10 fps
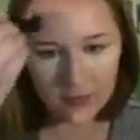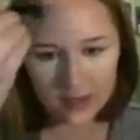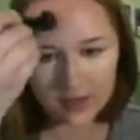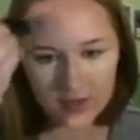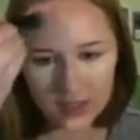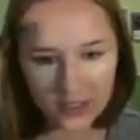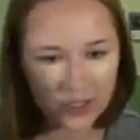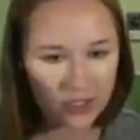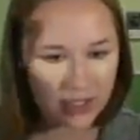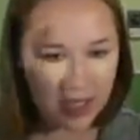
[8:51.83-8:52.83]
And so then I
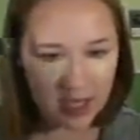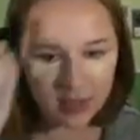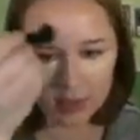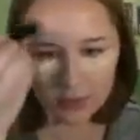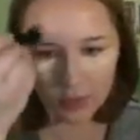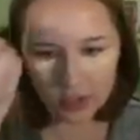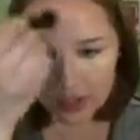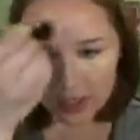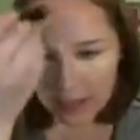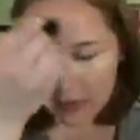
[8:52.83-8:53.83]
just take the brush
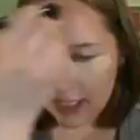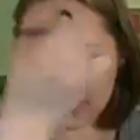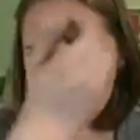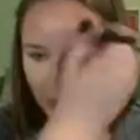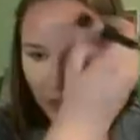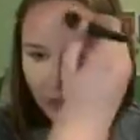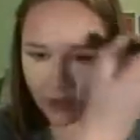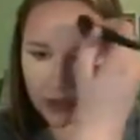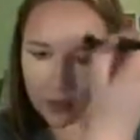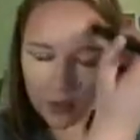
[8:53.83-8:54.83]
that I blended out the
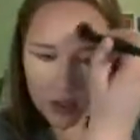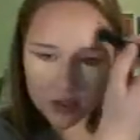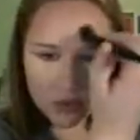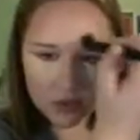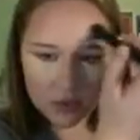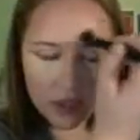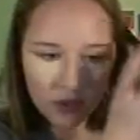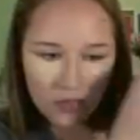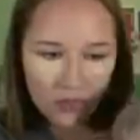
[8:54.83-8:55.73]
cream contour with